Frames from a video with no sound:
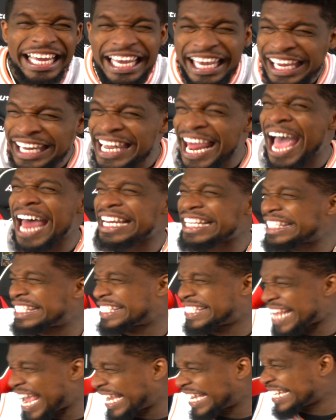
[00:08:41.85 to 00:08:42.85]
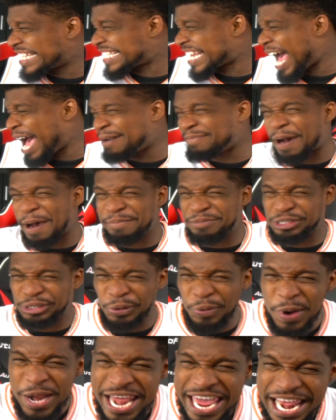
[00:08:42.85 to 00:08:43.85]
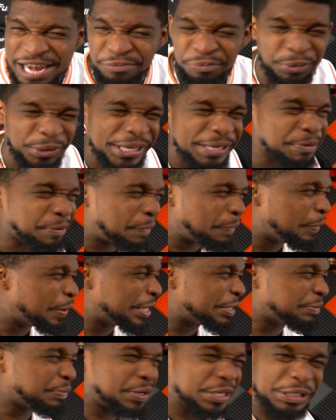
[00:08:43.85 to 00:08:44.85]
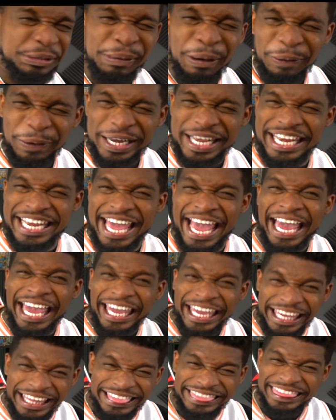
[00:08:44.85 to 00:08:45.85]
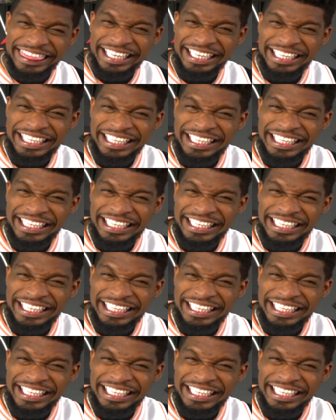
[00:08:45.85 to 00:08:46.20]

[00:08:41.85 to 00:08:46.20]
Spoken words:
And now the second time I'm doing it, we smoking an eighth?